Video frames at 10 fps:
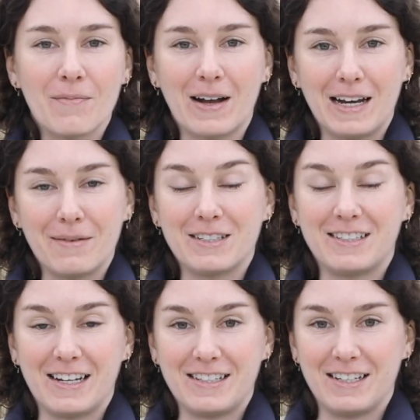My name is
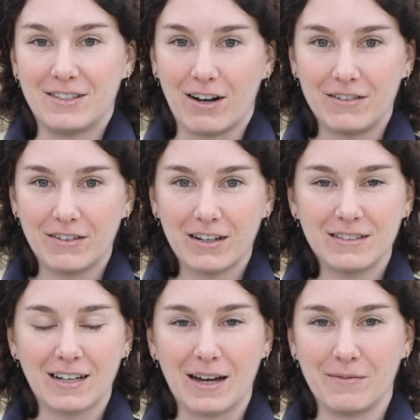Stacey
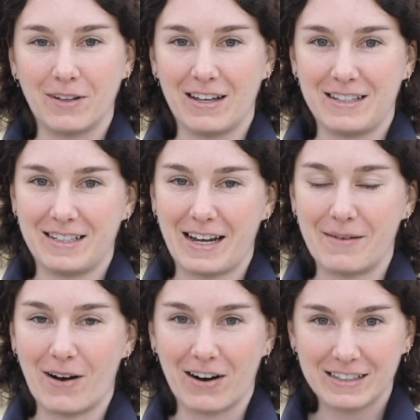Zonneveld. I'm a
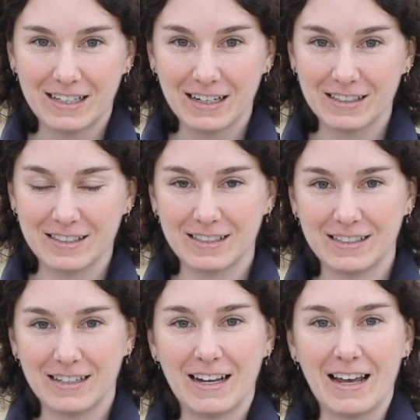landscape
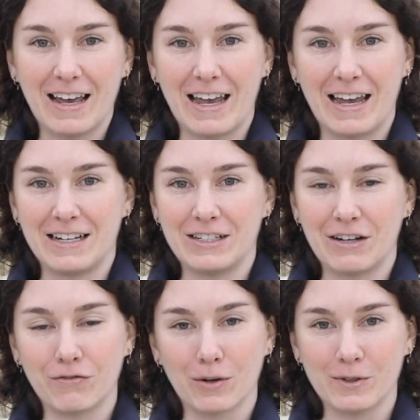architect and
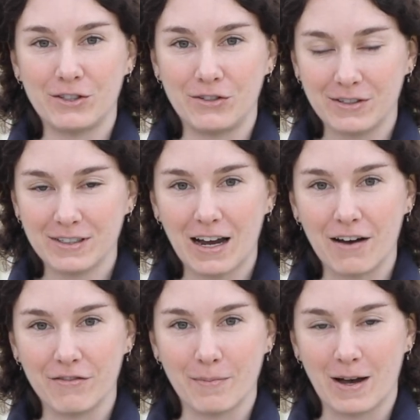a former student
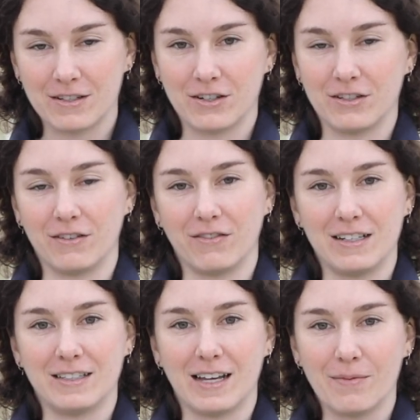of the Masters of
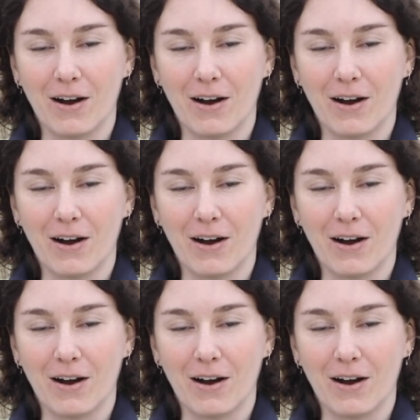Landscape